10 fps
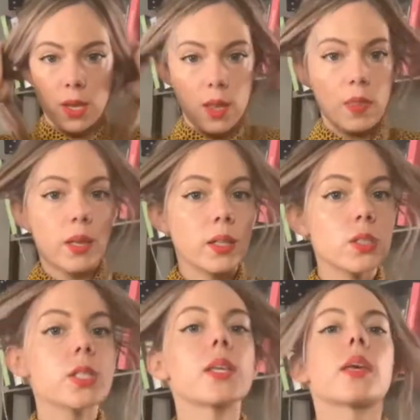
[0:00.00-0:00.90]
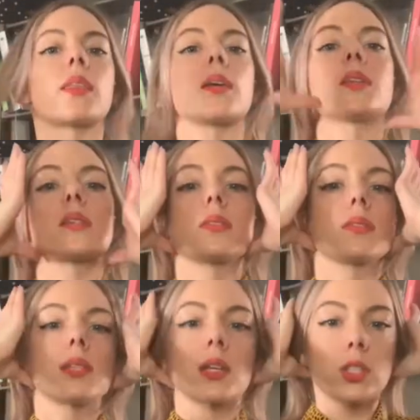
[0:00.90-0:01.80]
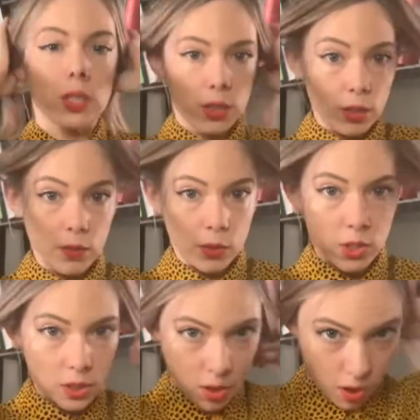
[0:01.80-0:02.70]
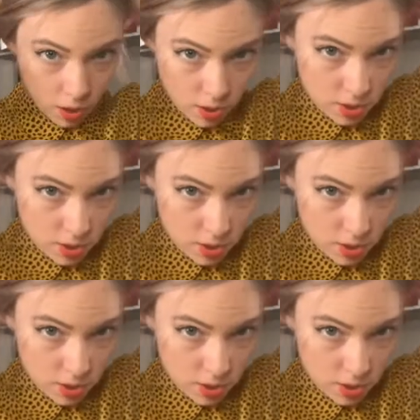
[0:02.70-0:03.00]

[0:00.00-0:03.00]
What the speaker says: Then I'll just take this section, which is long.